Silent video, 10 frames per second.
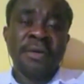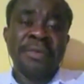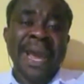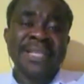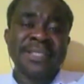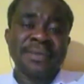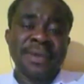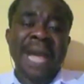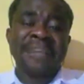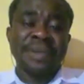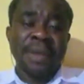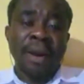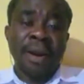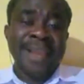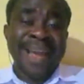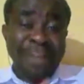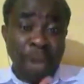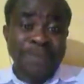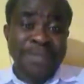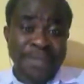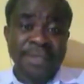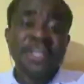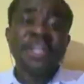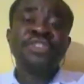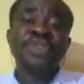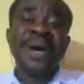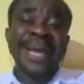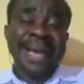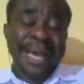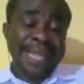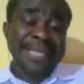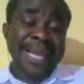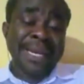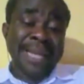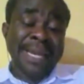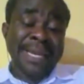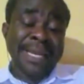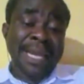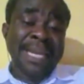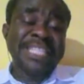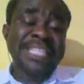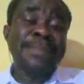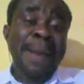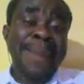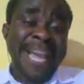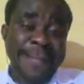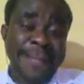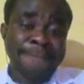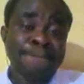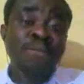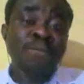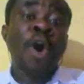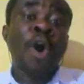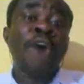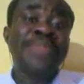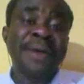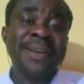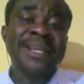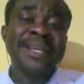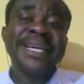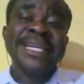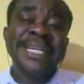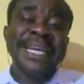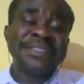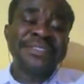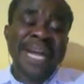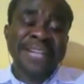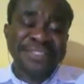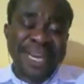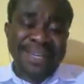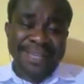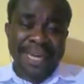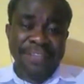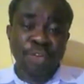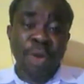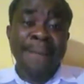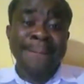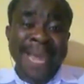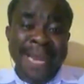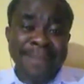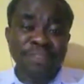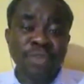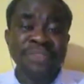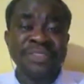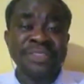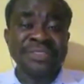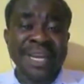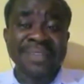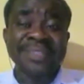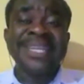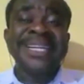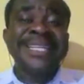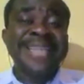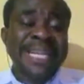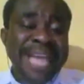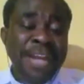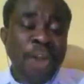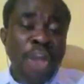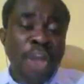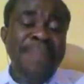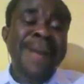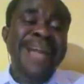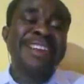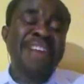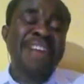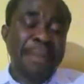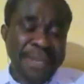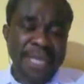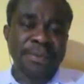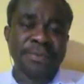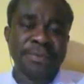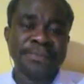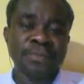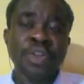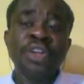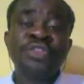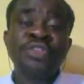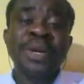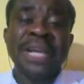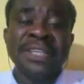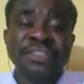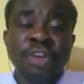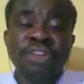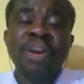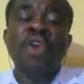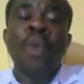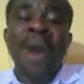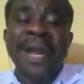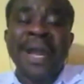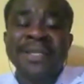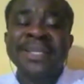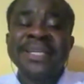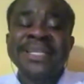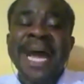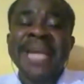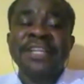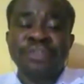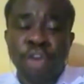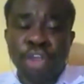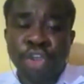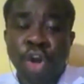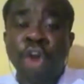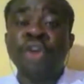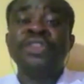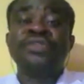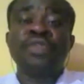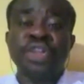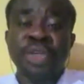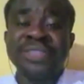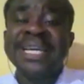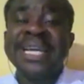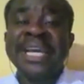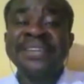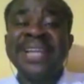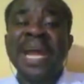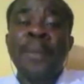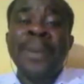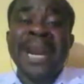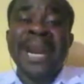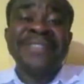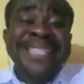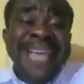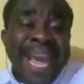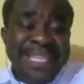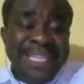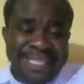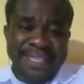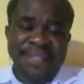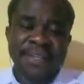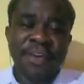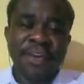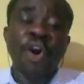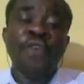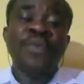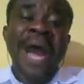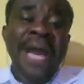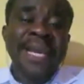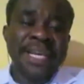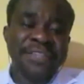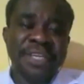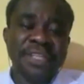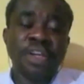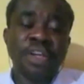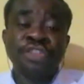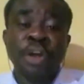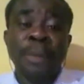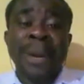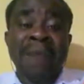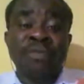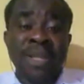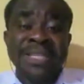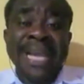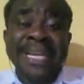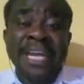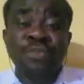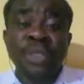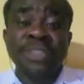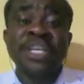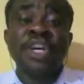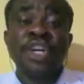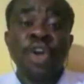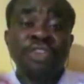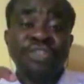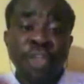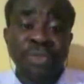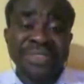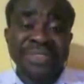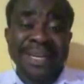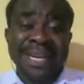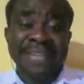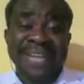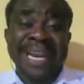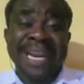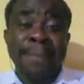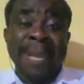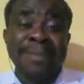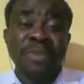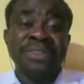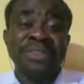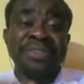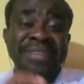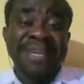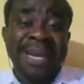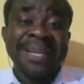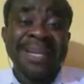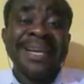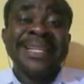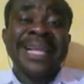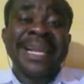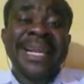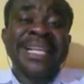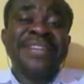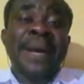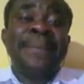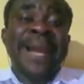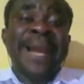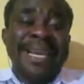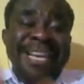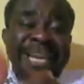right, as an early adopter, so an entity may apply them. But ordinarily, these are standards or amendments to existing standards that are not yet mandatorily applicable. So there's a disclosure required. That disclosure or those disclosures is in line with paragraph 30 of IAS 8. So paragraph 28 deals with those new standards and amendment to existing standard that an entity is applying